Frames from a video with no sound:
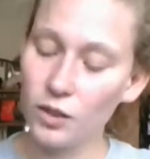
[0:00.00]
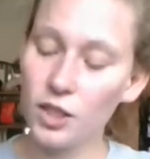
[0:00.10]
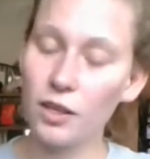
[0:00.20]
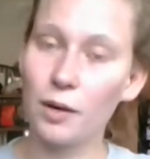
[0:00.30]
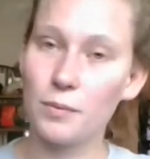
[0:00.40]

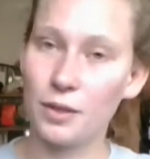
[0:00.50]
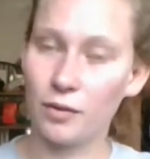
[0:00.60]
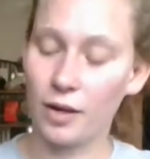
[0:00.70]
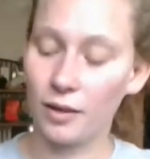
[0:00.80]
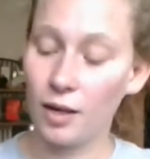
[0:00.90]
"Cheer up," said
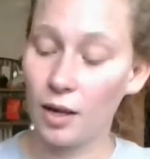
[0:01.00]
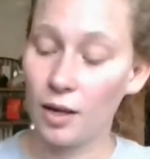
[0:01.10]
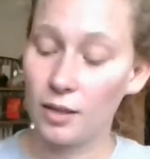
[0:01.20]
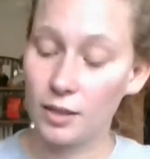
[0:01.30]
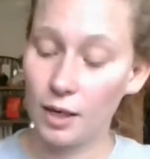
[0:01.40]
Ron.
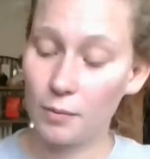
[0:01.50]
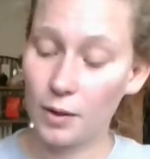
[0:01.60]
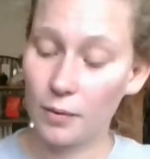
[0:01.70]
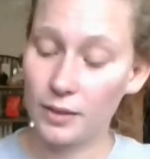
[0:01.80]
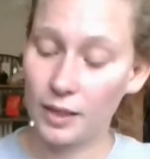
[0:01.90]
"Snape's
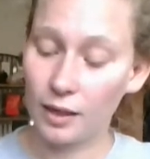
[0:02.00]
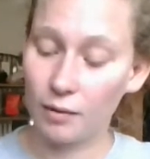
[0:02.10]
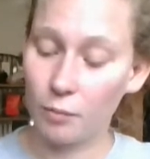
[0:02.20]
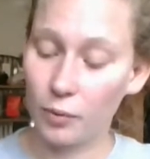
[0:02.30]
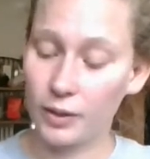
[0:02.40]
always
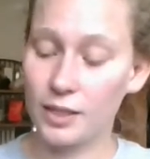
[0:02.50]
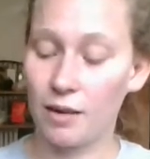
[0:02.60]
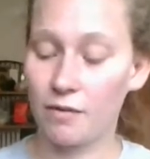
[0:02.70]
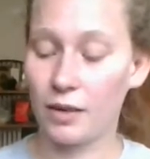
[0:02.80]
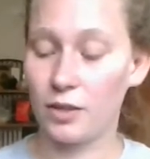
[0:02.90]
taking points
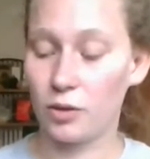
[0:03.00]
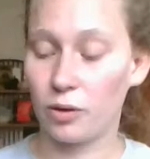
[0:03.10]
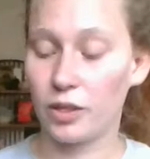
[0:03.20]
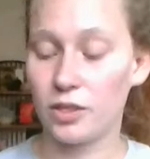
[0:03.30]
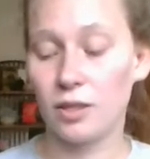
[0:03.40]
off Fred and
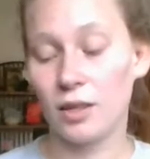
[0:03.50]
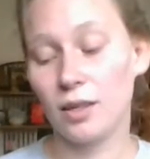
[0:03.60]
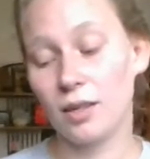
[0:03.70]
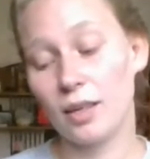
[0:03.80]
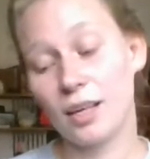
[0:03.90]
George.
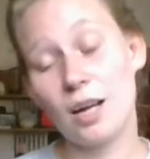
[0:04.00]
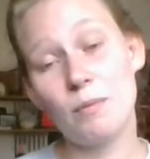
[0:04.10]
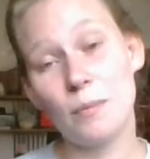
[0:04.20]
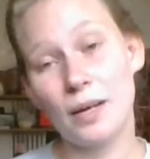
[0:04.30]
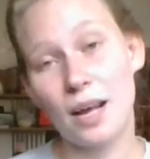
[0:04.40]
Can I
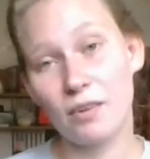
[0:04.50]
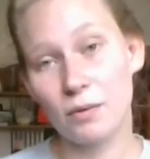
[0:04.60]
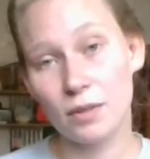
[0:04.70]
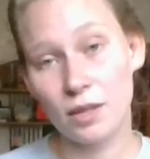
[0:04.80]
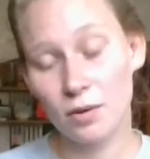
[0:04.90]
come and meet
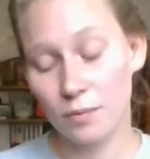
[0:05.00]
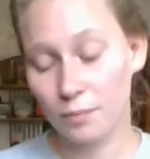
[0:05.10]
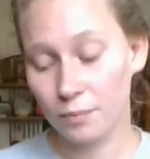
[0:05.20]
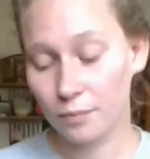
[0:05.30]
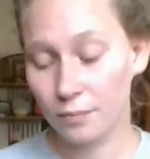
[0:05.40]
Hagrid with you?"
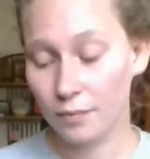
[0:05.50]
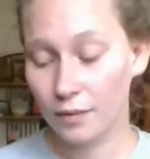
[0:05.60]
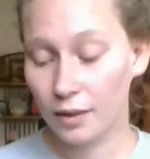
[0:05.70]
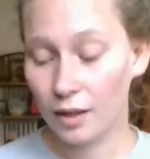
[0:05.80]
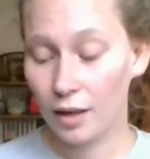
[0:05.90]

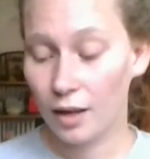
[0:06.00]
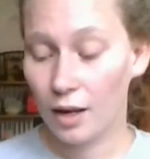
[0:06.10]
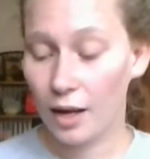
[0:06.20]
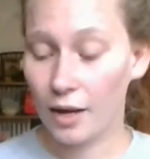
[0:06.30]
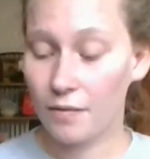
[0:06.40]

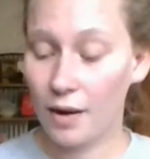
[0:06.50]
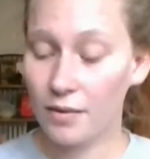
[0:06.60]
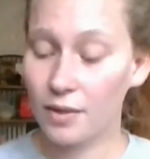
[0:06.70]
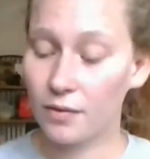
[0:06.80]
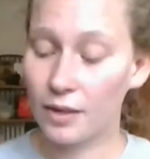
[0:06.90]
At
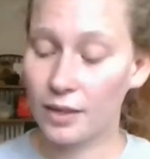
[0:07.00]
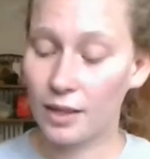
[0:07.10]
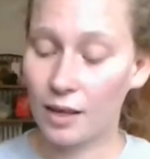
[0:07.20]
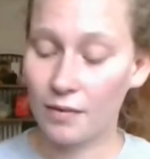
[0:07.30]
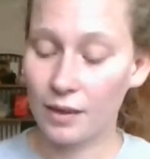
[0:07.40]
5 to 3,
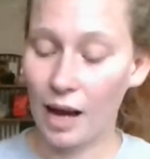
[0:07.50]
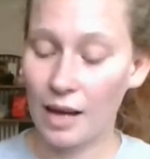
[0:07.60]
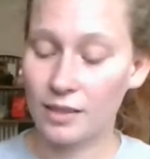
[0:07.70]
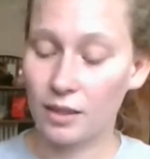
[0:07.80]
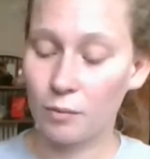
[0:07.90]
they left the
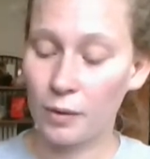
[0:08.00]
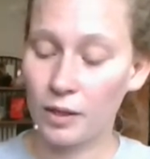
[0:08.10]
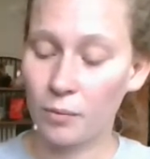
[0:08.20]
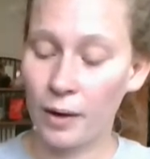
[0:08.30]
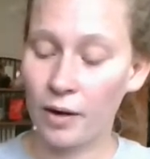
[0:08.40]
castle and
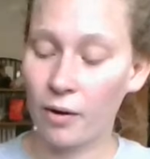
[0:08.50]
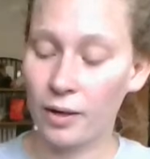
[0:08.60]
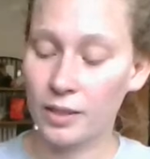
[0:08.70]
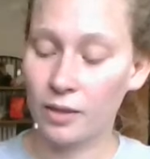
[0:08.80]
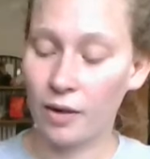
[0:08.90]
made their way
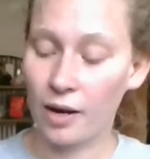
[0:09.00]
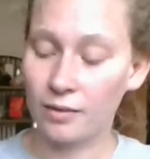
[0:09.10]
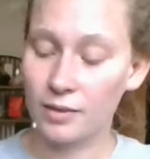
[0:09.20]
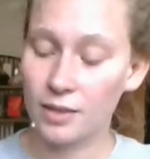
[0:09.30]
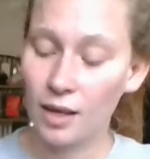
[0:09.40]
across the
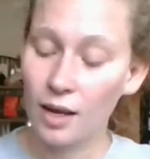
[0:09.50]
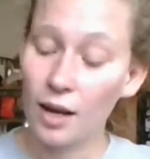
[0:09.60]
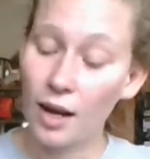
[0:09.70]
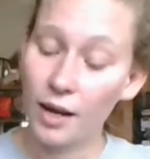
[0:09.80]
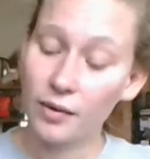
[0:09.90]
grounds.
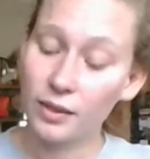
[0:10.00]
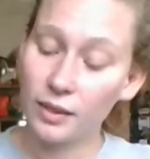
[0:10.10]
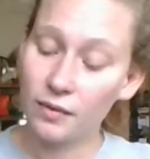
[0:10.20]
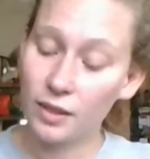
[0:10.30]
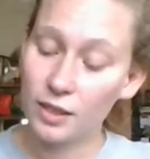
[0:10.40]
Hagrid
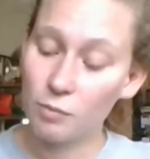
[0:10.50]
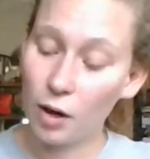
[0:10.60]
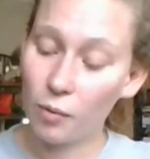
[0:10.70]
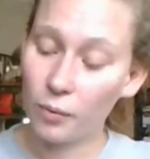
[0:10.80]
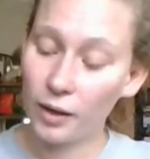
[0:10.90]
lived in a
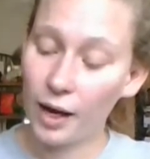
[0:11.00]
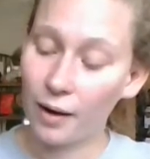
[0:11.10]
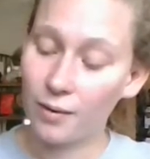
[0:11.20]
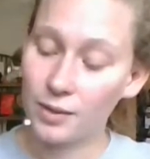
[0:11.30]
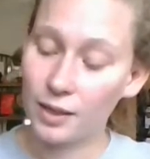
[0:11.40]
small wooden
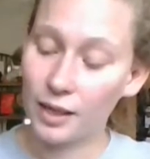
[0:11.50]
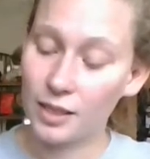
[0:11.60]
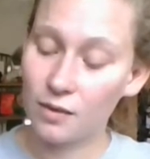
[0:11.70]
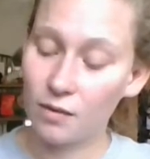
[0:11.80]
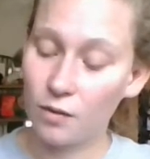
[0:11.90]
house on the
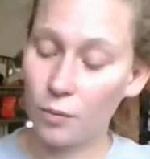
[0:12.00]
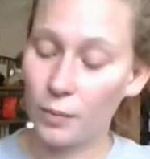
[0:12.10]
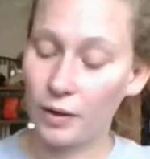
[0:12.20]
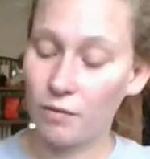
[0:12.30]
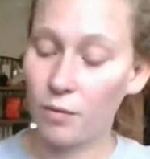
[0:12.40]
edge of the
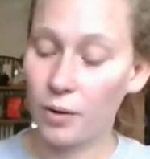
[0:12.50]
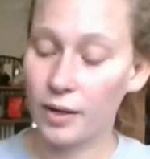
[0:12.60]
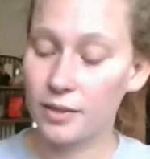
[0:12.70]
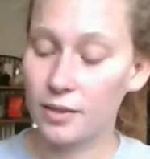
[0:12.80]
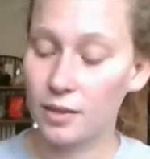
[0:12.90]
Forbidden
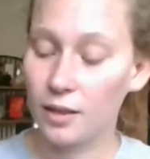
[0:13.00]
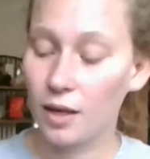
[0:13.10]
Forest.